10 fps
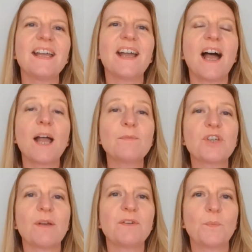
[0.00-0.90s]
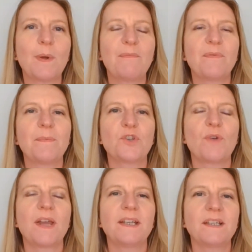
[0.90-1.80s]
I'm Sheridan Webb from the
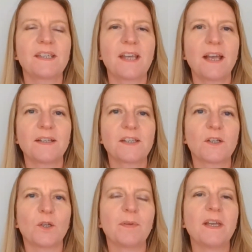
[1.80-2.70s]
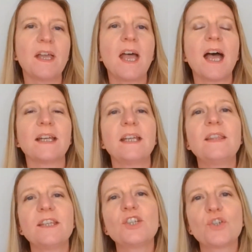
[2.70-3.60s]
Training Designers Club, and in
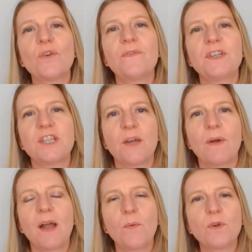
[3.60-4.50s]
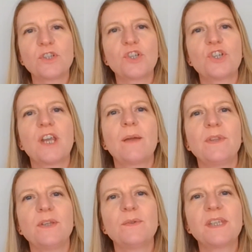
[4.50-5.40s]
this short video I want to share with you
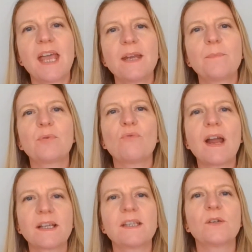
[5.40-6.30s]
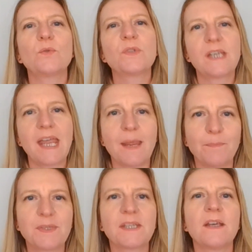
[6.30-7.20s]
10 practical
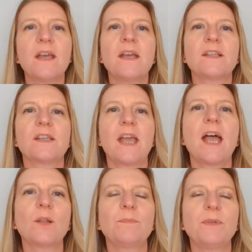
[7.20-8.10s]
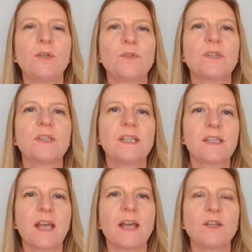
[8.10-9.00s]
tips to help you to
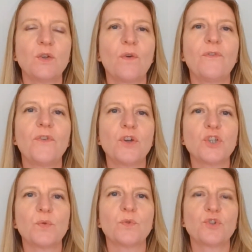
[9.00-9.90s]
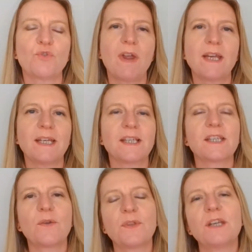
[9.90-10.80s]
design your virtual training
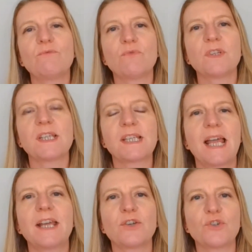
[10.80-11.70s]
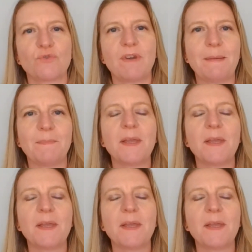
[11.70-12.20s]
so that it runs like a dream.